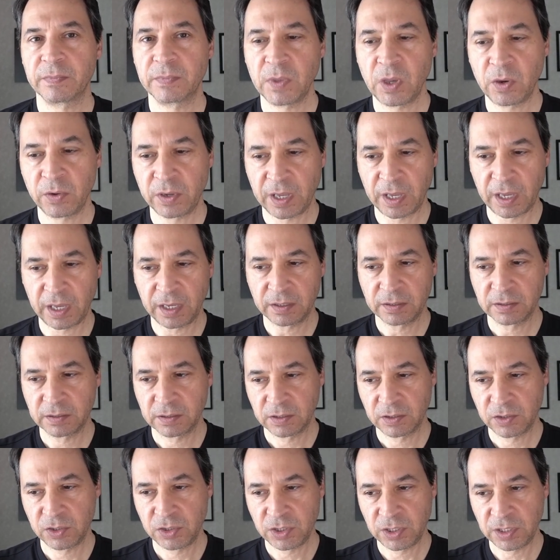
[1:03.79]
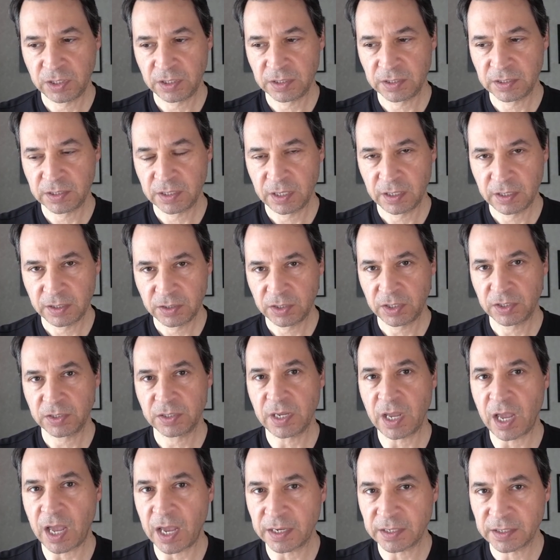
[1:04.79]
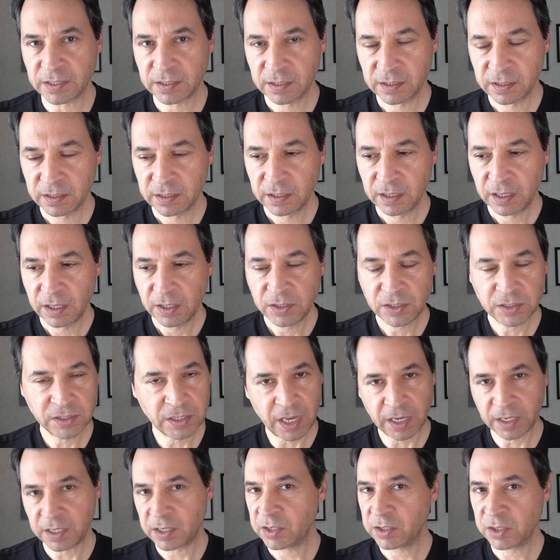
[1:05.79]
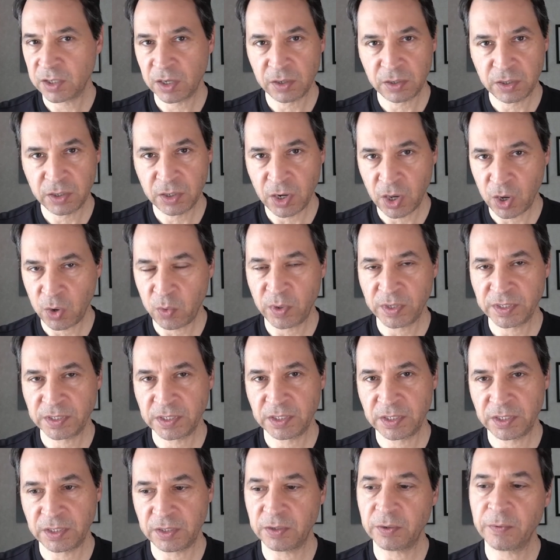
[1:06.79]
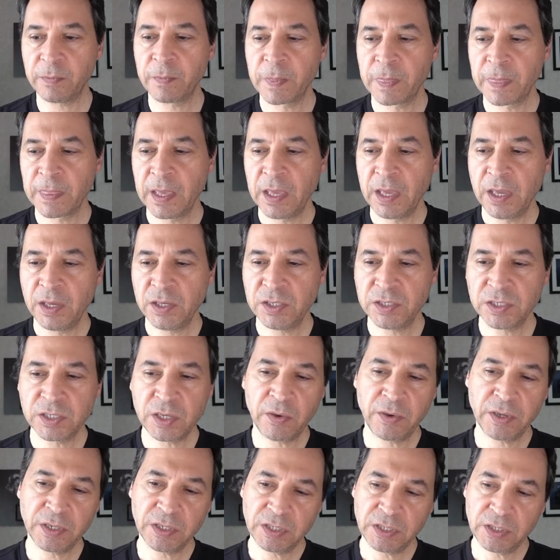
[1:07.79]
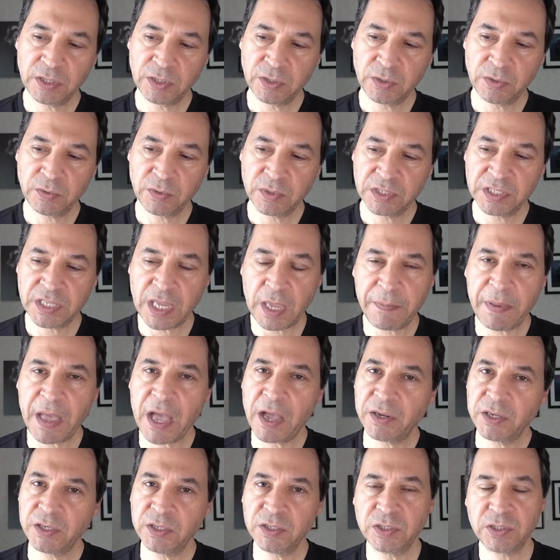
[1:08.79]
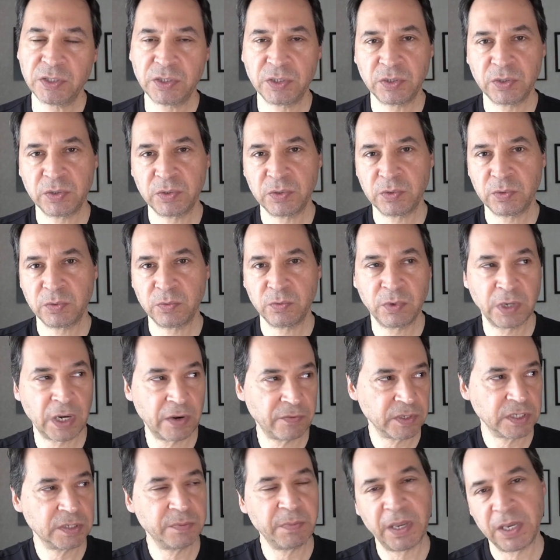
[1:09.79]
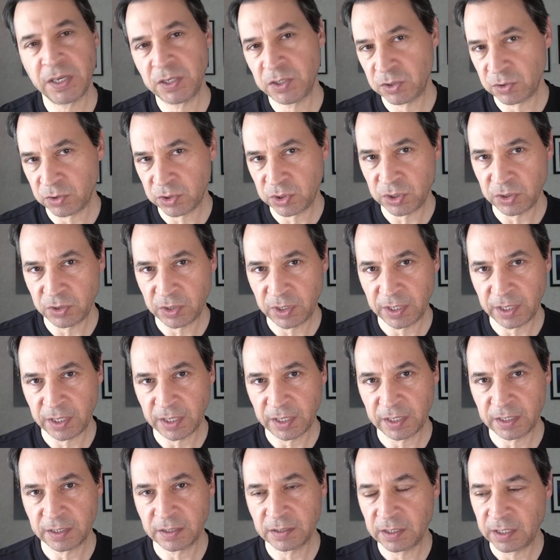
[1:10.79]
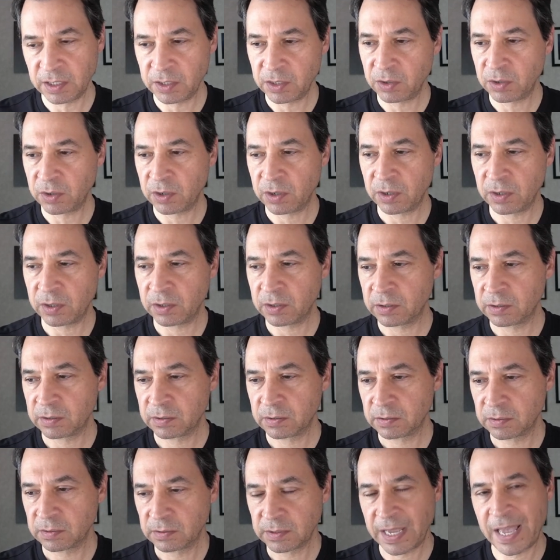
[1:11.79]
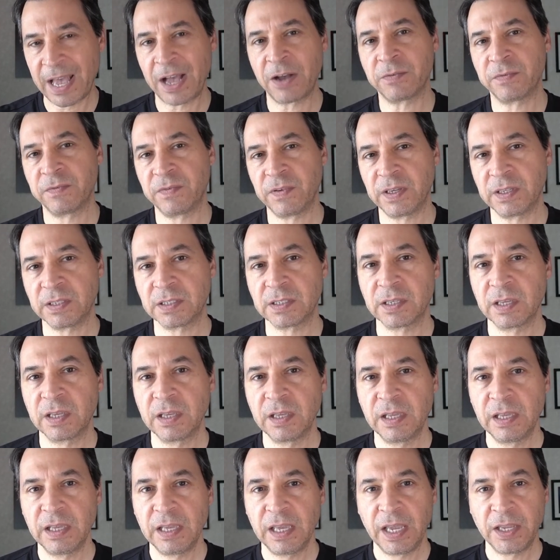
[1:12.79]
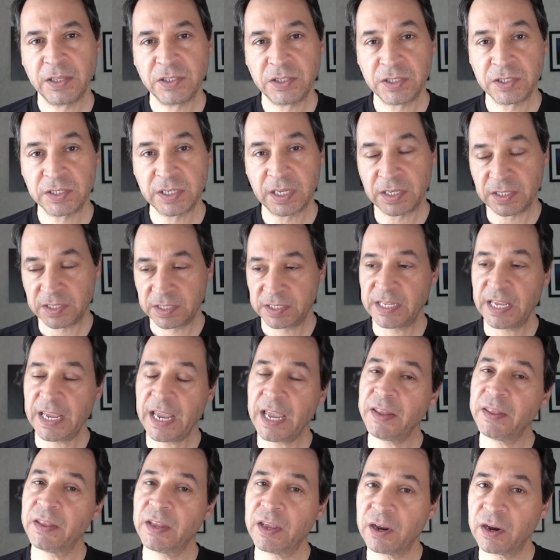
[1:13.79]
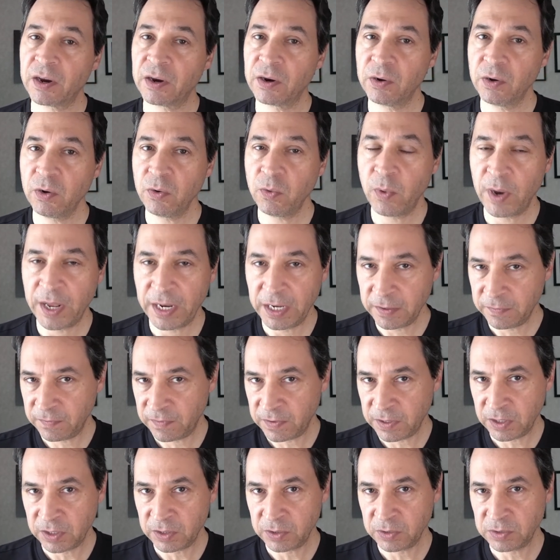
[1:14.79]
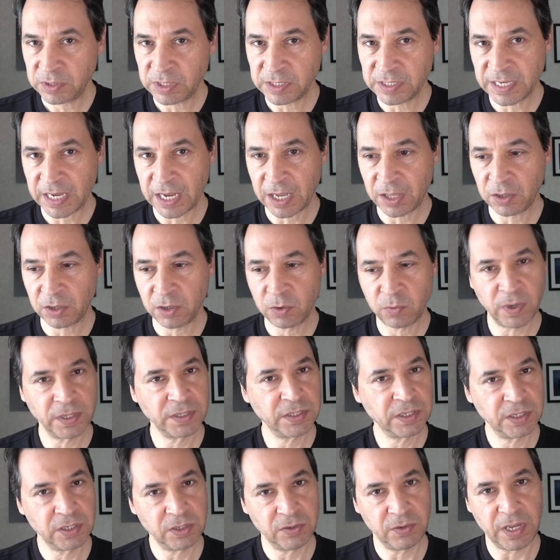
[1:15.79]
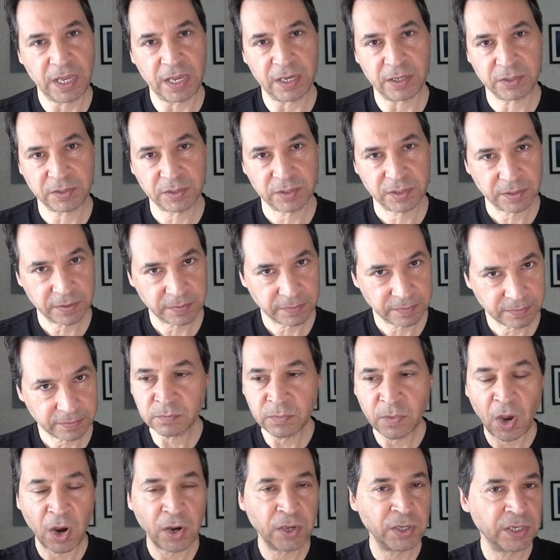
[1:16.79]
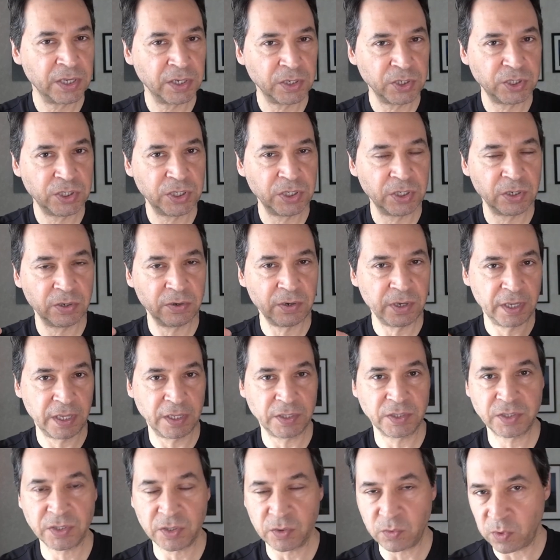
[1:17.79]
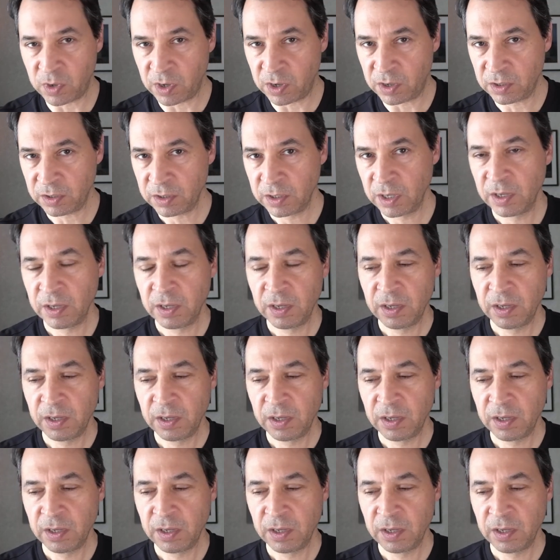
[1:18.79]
Okay, she's, she's not. She's not going to know what to do. She's going to step out into whatever space you're shooting in, in her outfit, and she's going to stand there waiting for you to tell her what to do next. Are you going to shoot her against the wall?